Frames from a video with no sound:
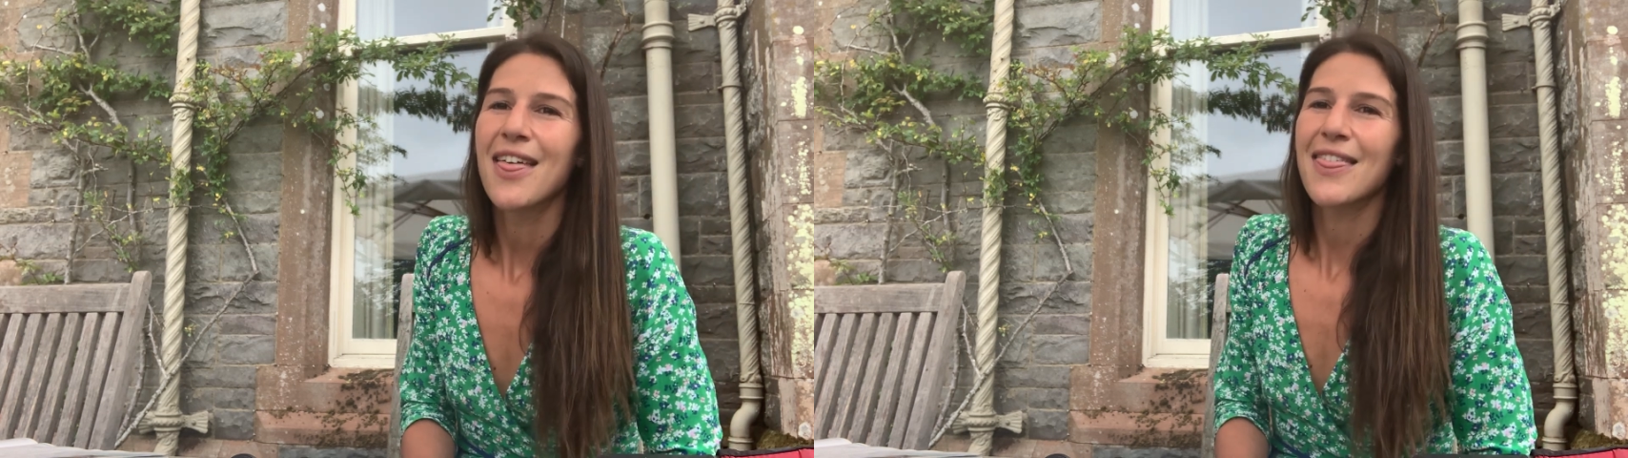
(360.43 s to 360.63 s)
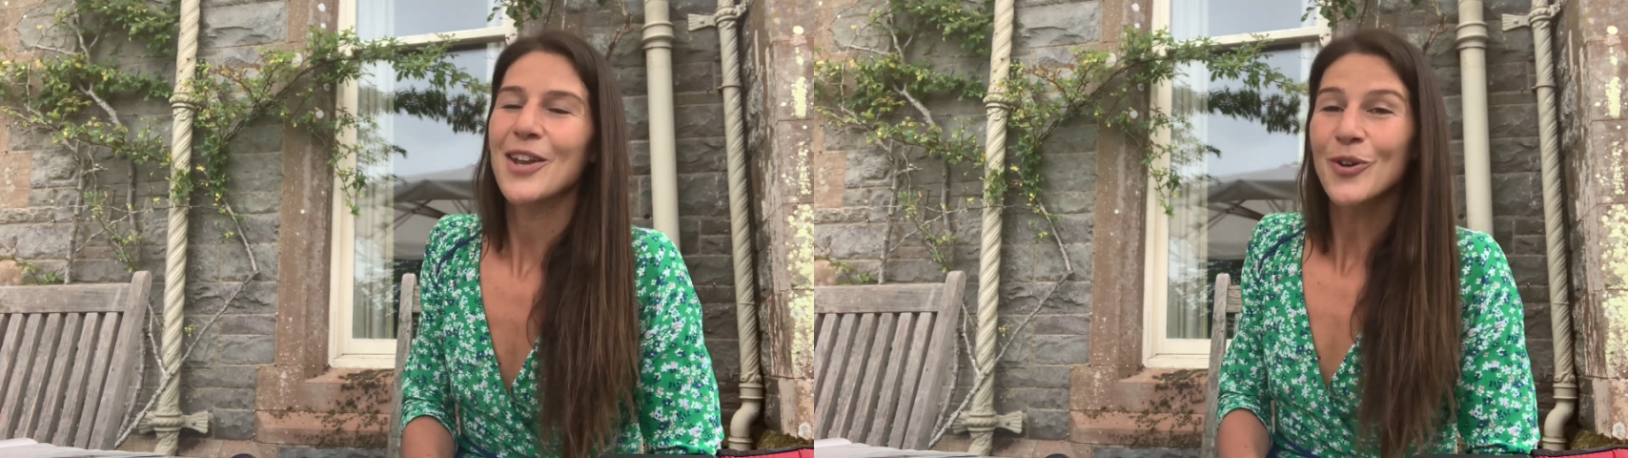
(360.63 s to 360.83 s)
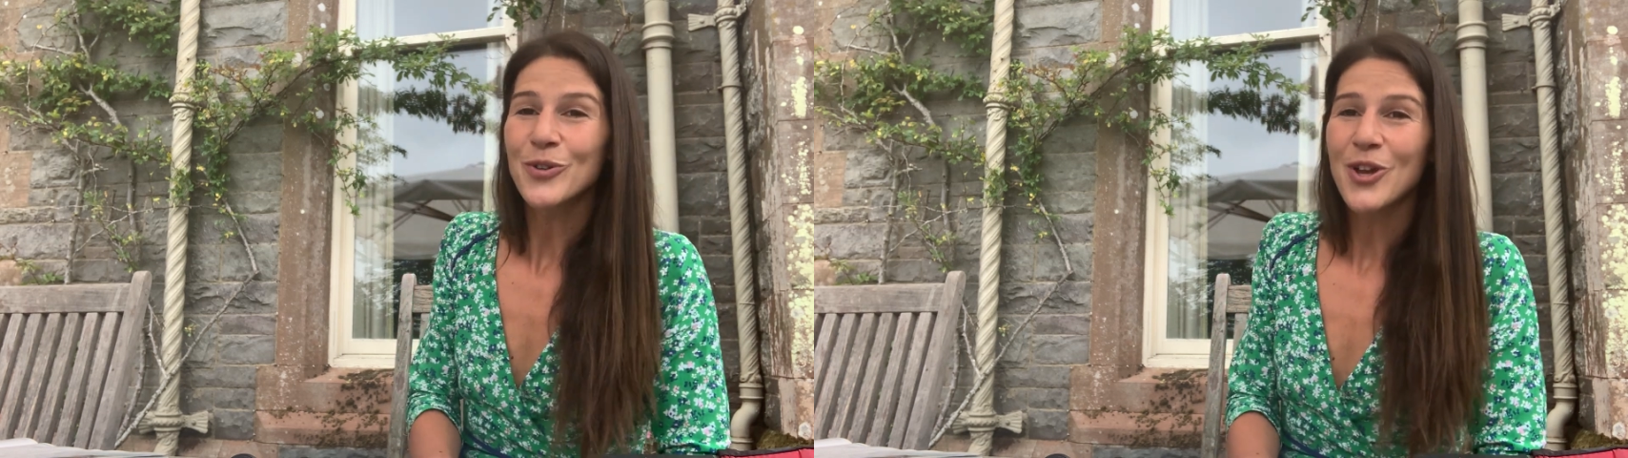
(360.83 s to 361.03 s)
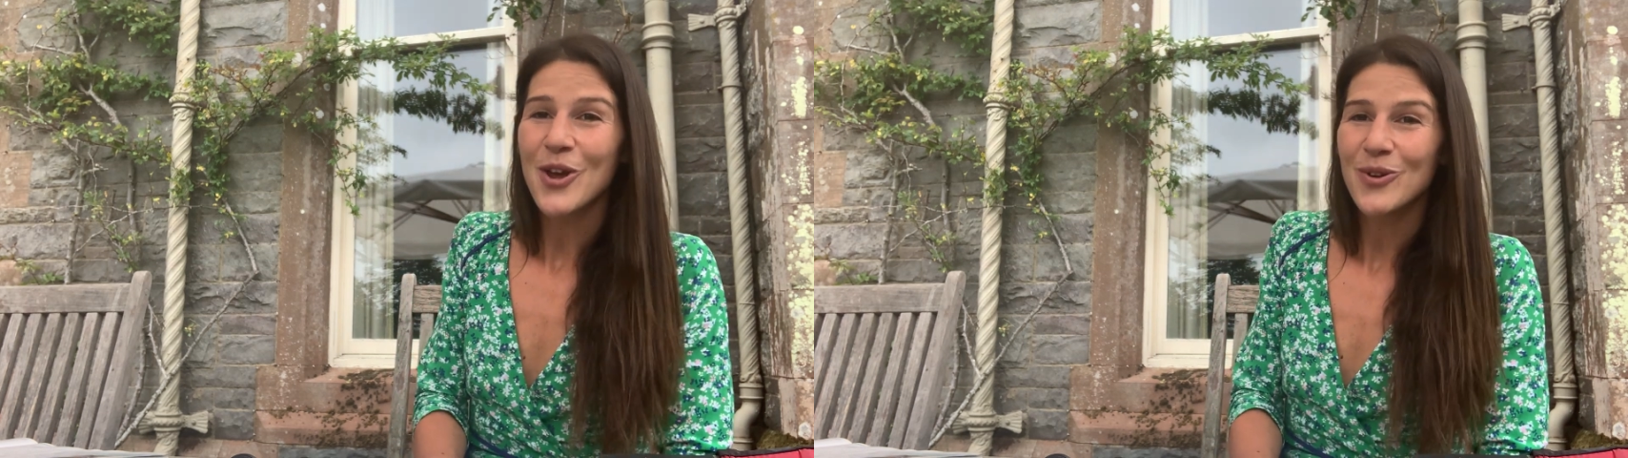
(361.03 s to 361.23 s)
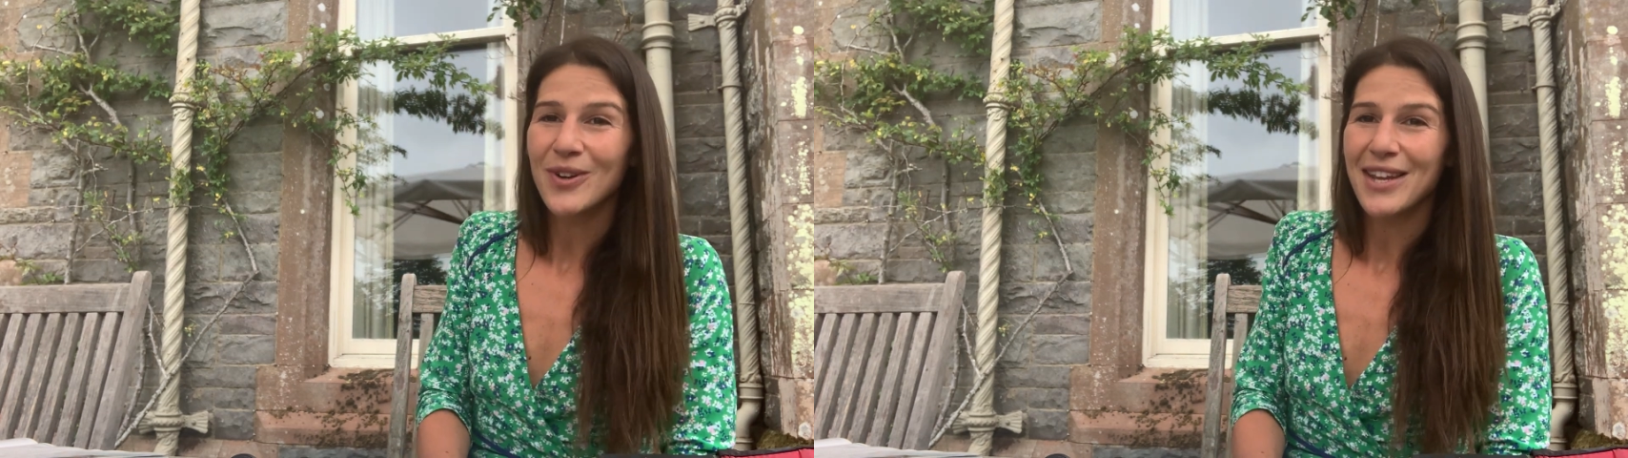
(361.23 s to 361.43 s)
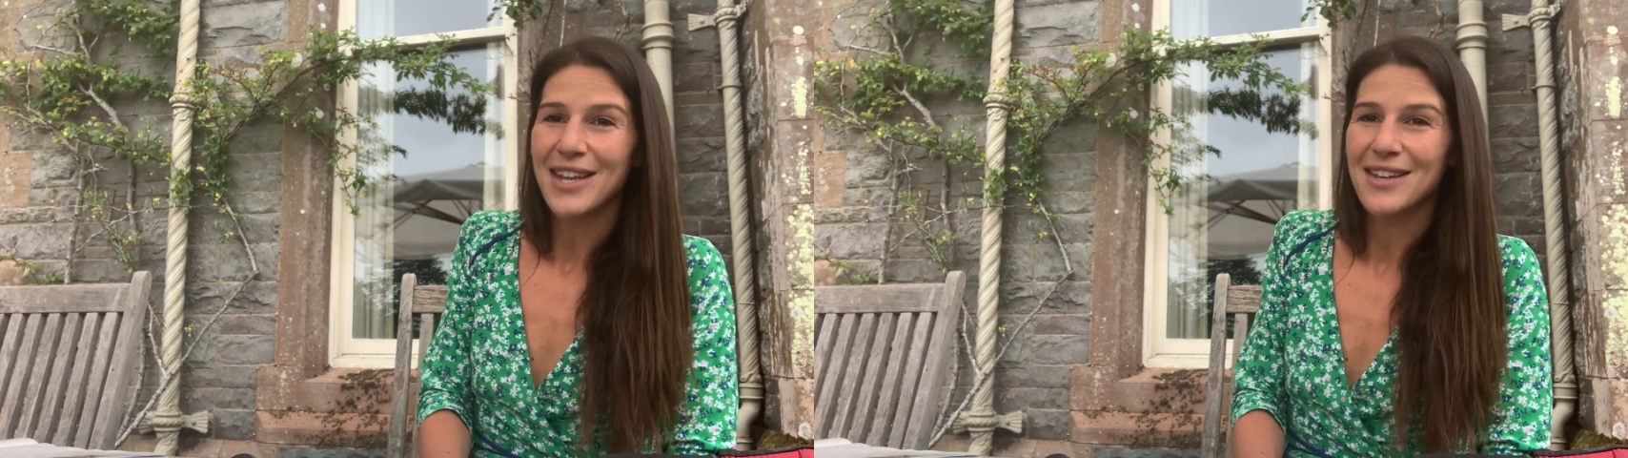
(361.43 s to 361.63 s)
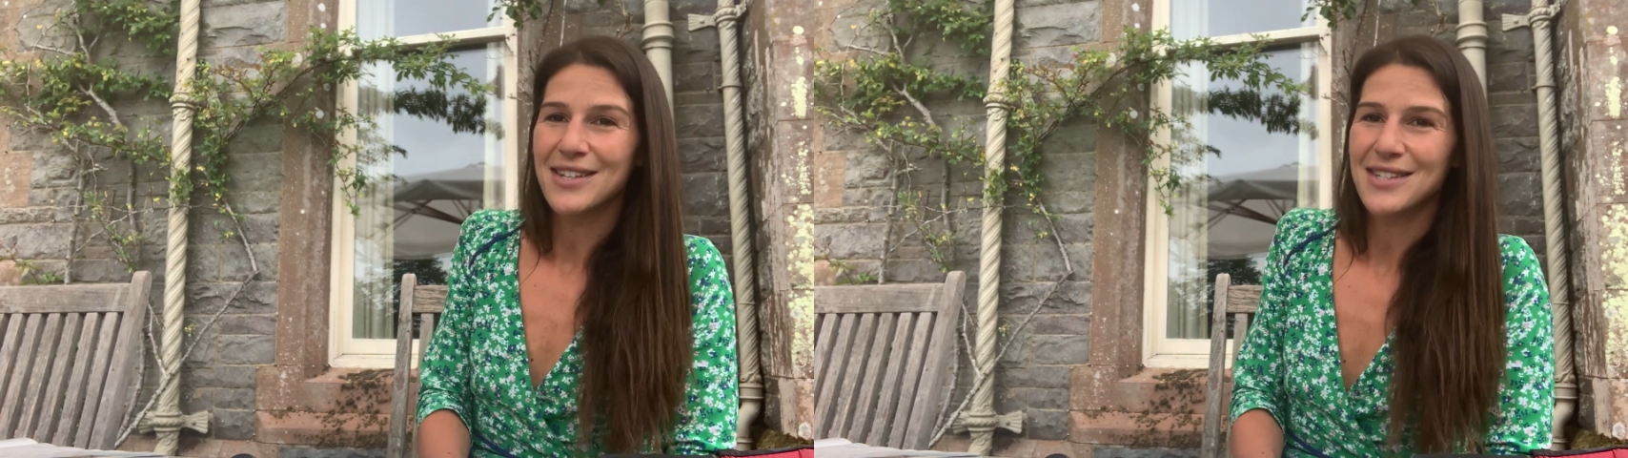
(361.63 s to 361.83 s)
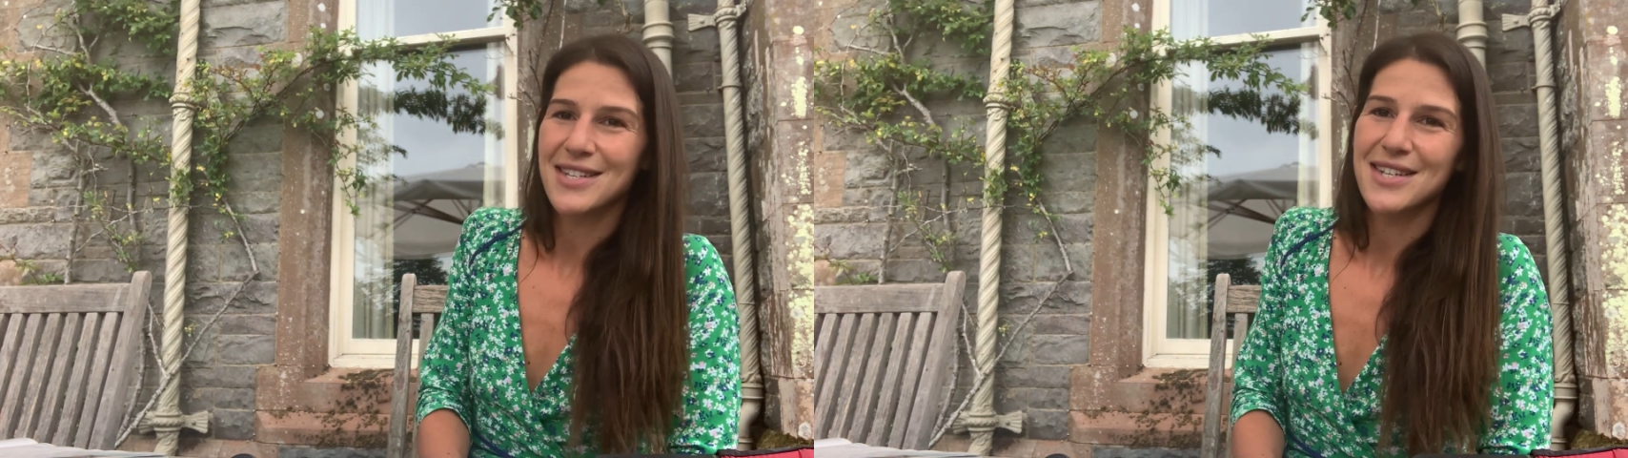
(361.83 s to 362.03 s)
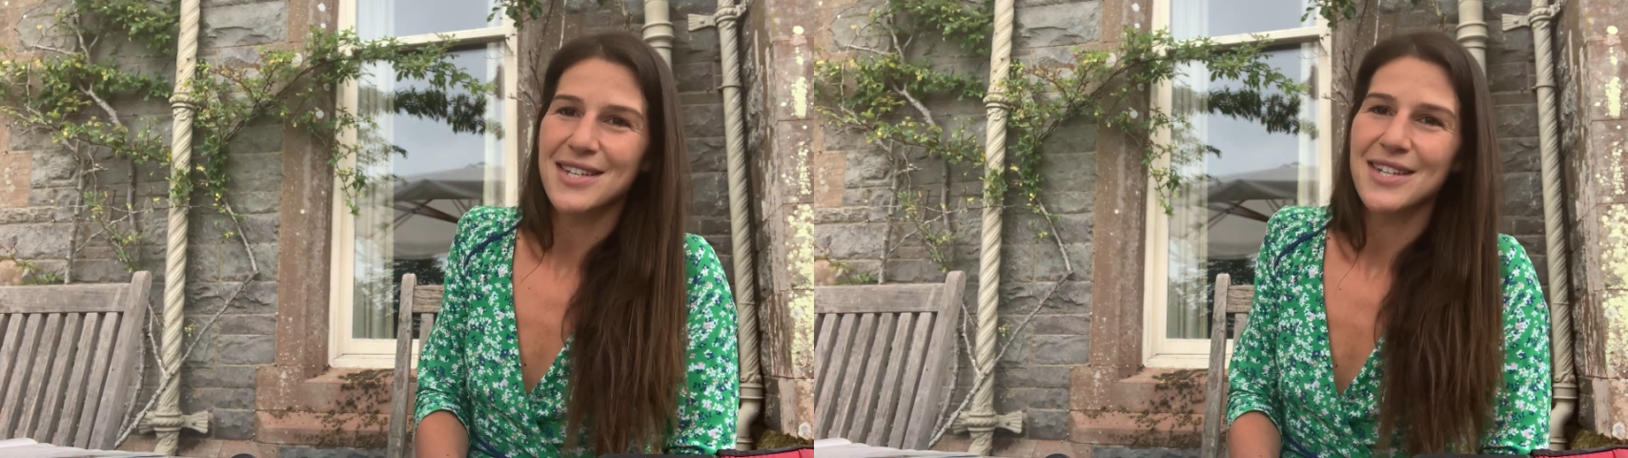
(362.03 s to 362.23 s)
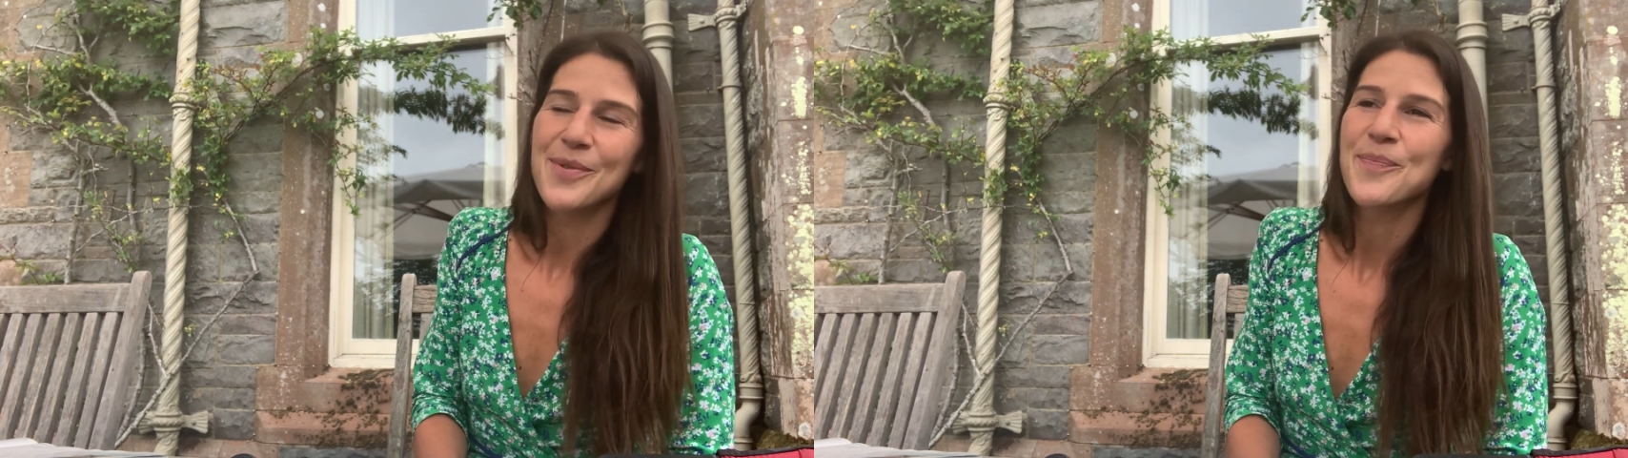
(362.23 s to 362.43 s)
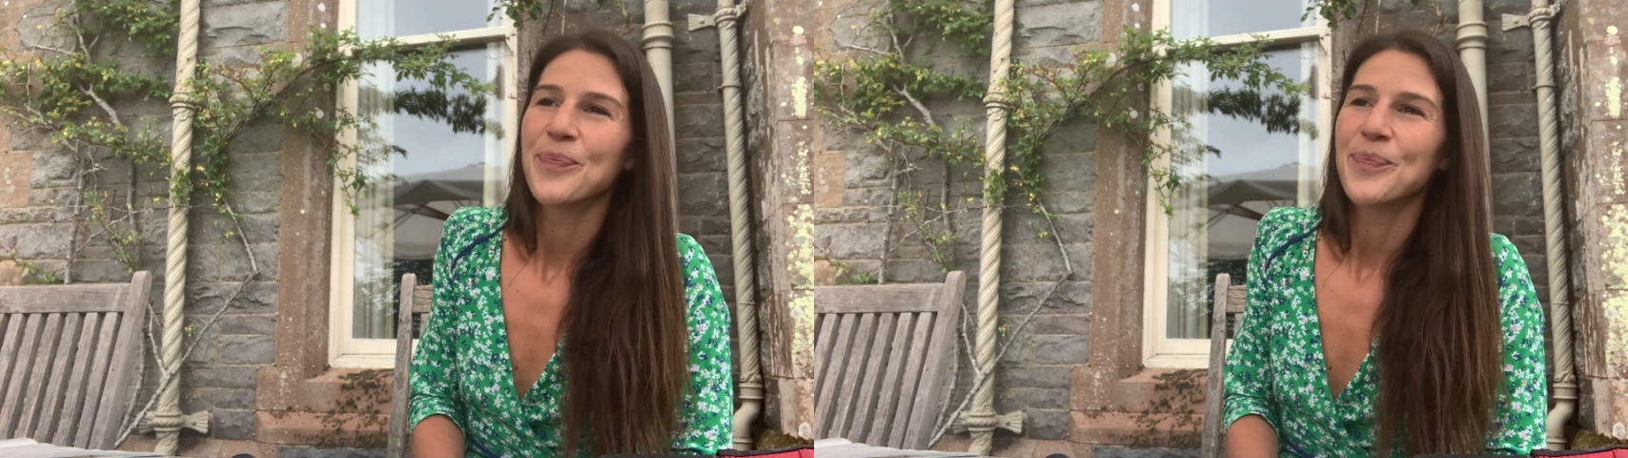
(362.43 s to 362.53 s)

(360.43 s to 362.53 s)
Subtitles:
that not only consider